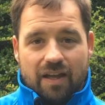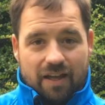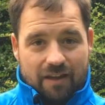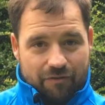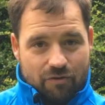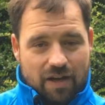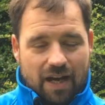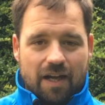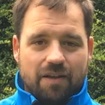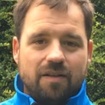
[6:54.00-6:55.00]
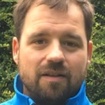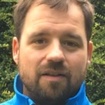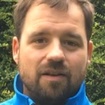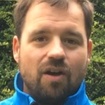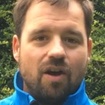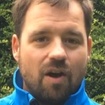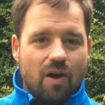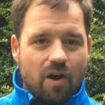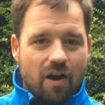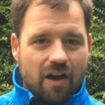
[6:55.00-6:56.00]
If you can,
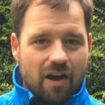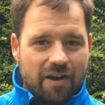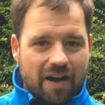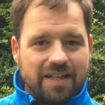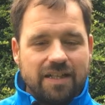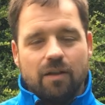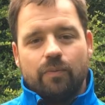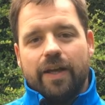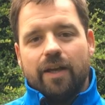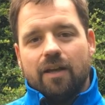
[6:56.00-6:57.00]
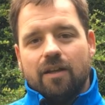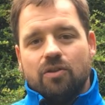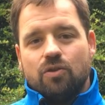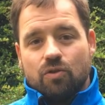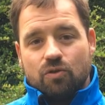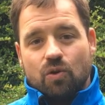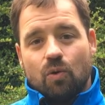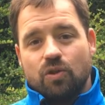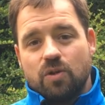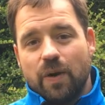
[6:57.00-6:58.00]
an ideal way to
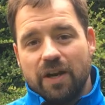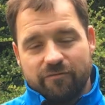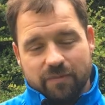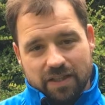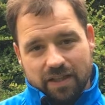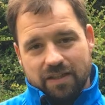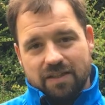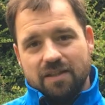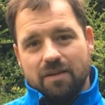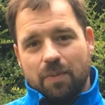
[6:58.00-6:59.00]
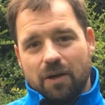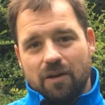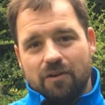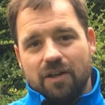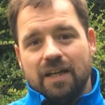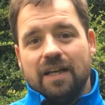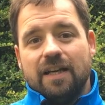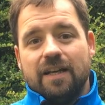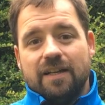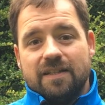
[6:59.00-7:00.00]
control the spread of mastitis in the parlour
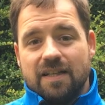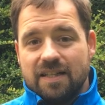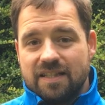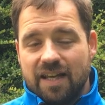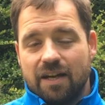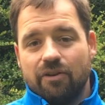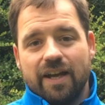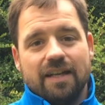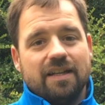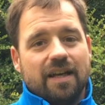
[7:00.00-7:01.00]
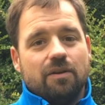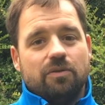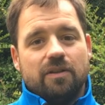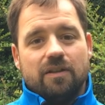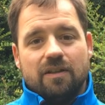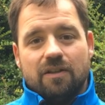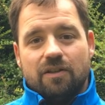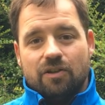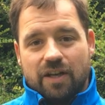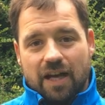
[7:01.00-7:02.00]
is segregating out
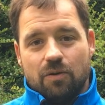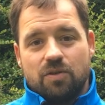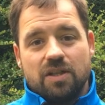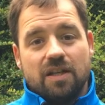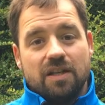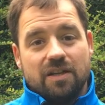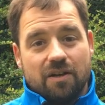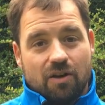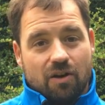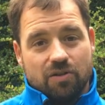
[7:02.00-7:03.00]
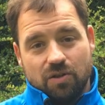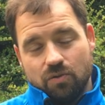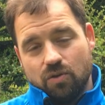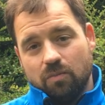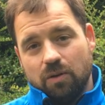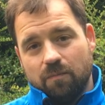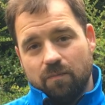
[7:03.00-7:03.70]
your cows that are causing you trouble.